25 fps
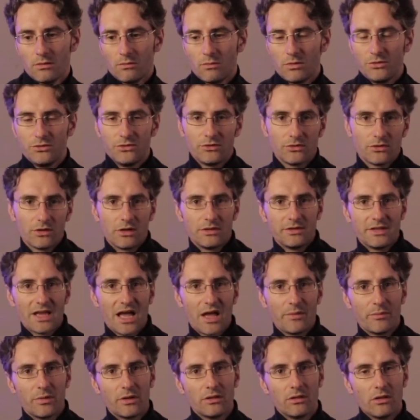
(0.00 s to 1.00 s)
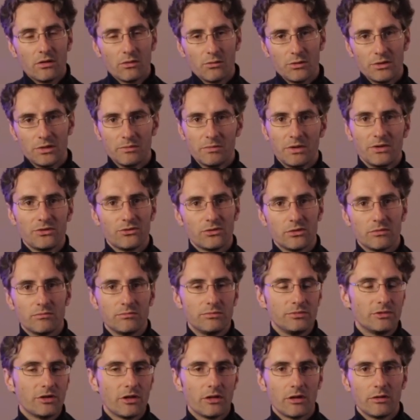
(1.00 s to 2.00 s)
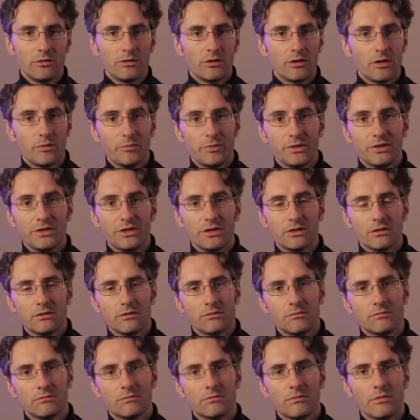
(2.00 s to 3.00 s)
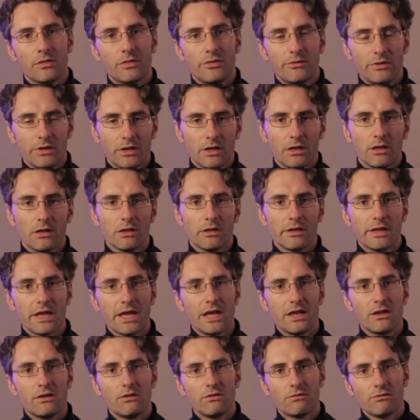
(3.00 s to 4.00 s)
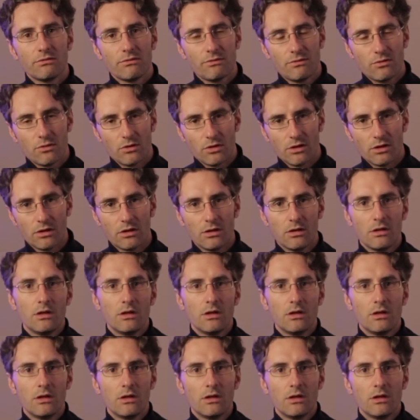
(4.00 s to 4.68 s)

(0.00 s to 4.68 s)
we're just gonna tap along with the metronome, not, not a big deal. Three and four.